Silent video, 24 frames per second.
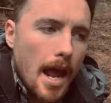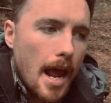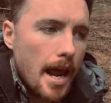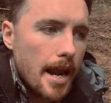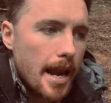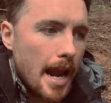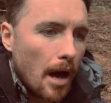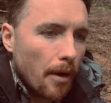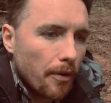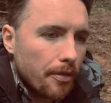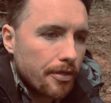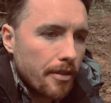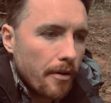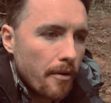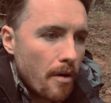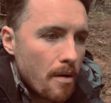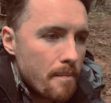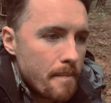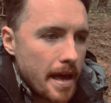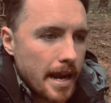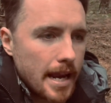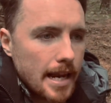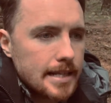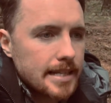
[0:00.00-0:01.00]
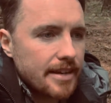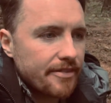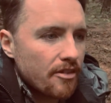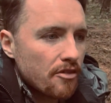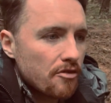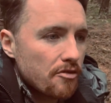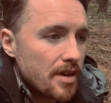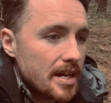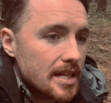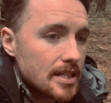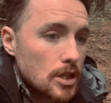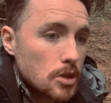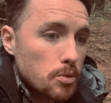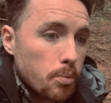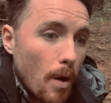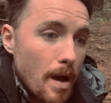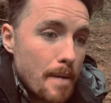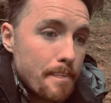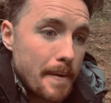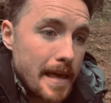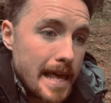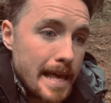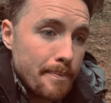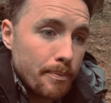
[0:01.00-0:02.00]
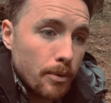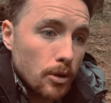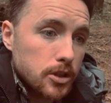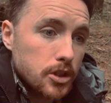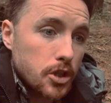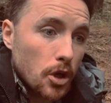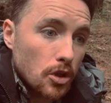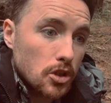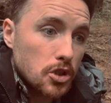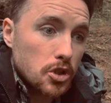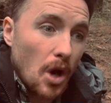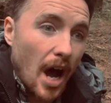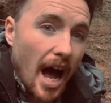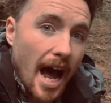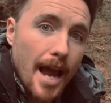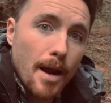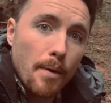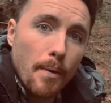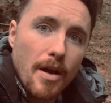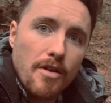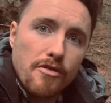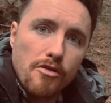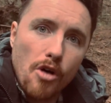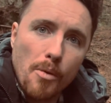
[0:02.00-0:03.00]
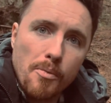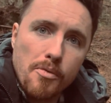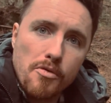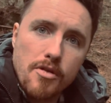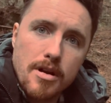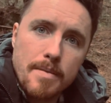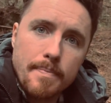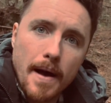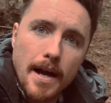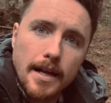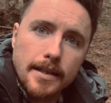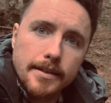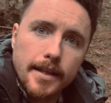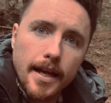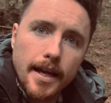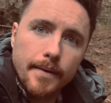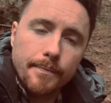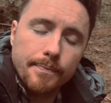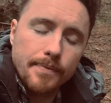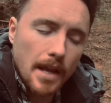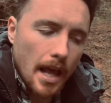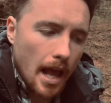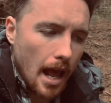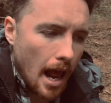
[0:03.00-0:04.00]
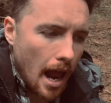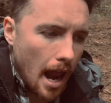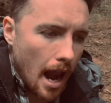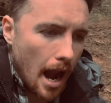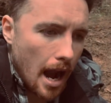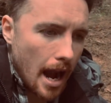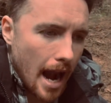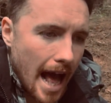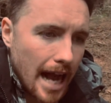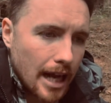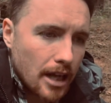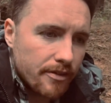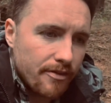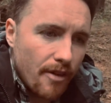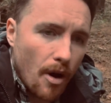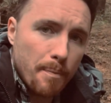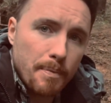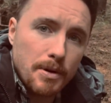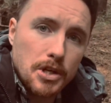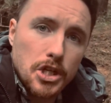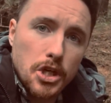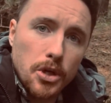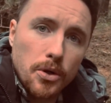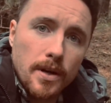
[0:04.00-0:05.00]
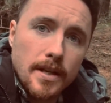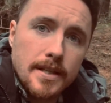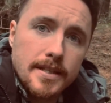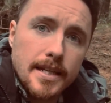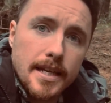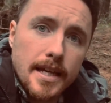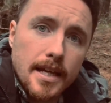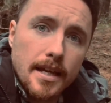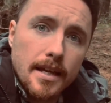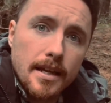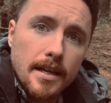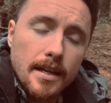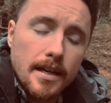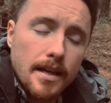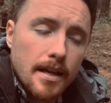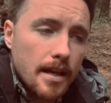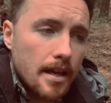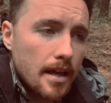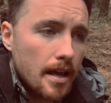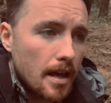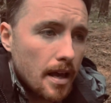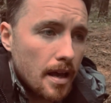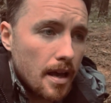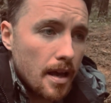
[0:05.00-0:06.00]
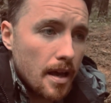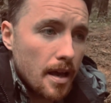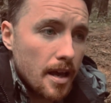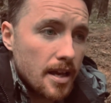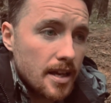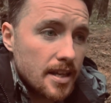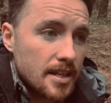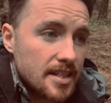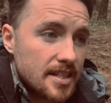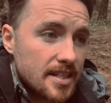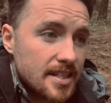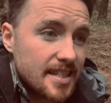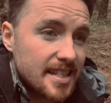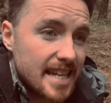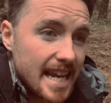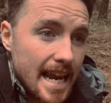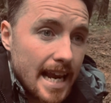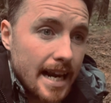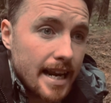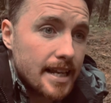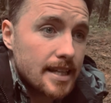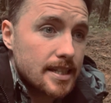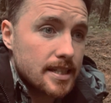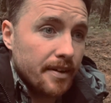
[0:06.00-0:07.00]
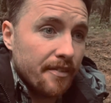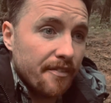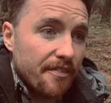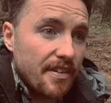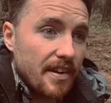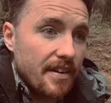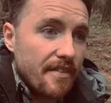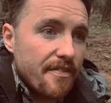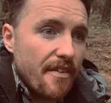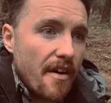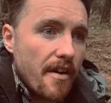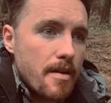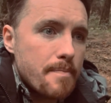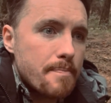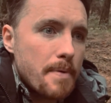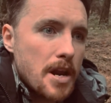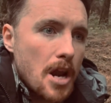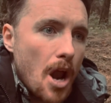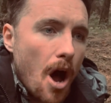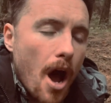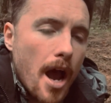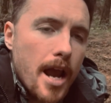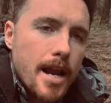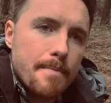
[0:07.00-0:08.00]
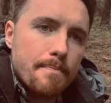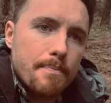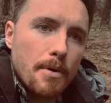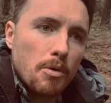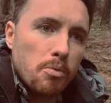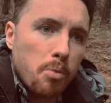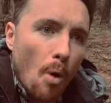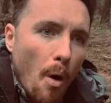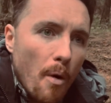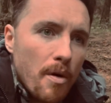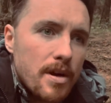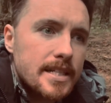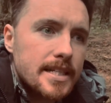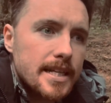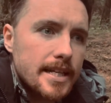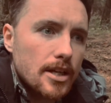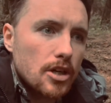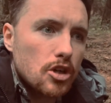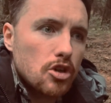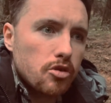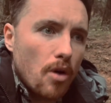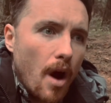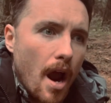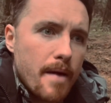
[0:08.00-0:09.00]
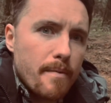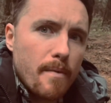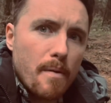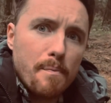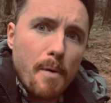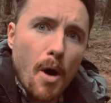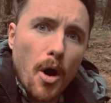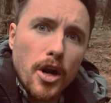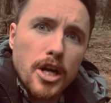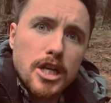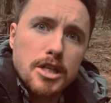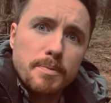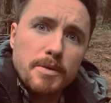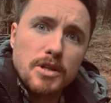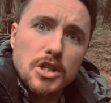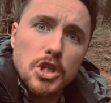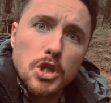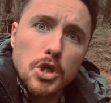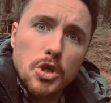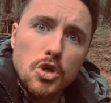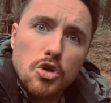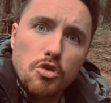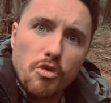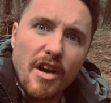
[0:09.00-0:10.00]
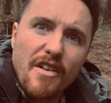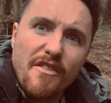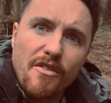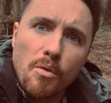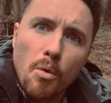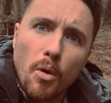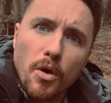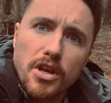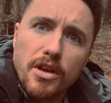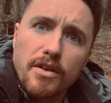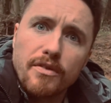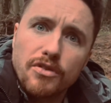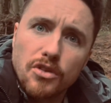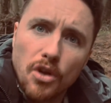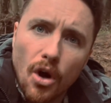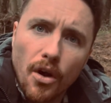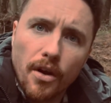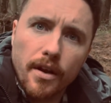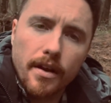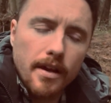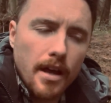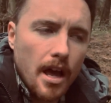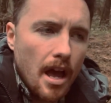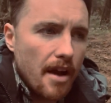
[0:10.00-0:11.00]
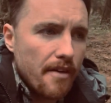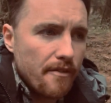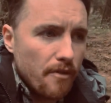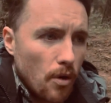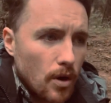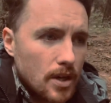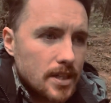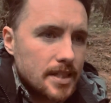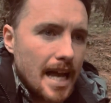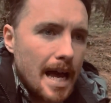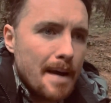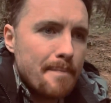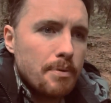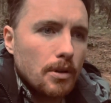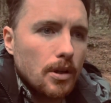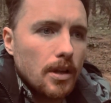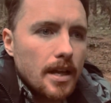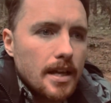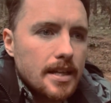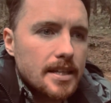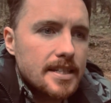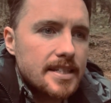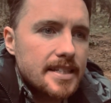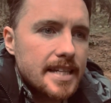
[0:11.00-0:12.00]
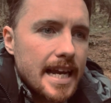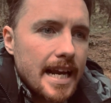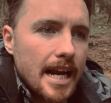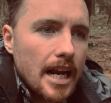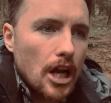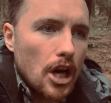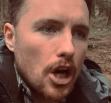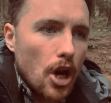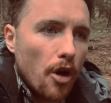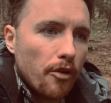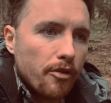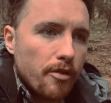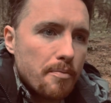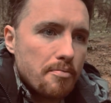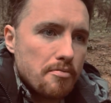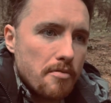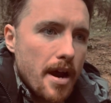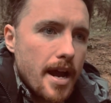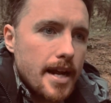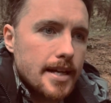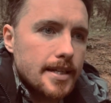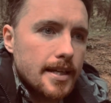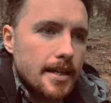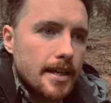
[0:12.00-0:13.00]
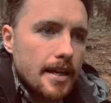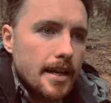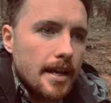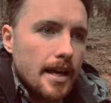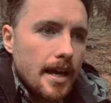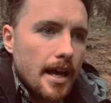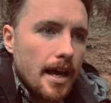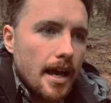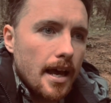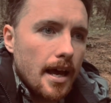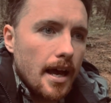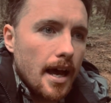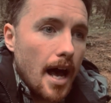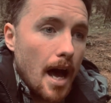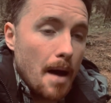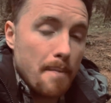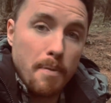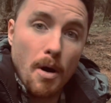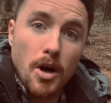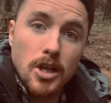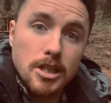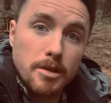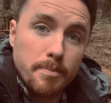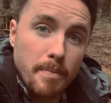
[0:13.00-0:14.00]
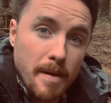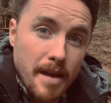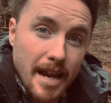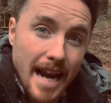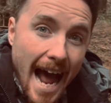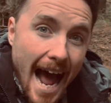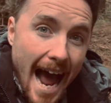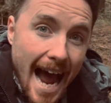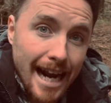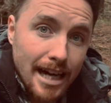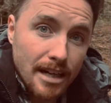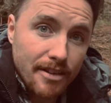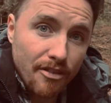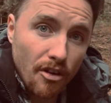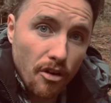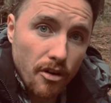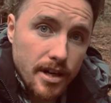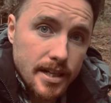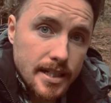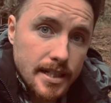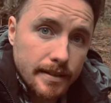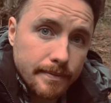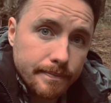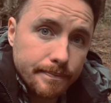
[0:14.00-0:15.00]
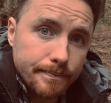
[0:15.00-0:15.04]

Now, there are many different reasons why people took to highway robbery back then. Lack of opportunity, stealing something very benign but warranted a crime or punishment too great for what you've done. For example, stealing a loaf of bread and possibly being hanged for it.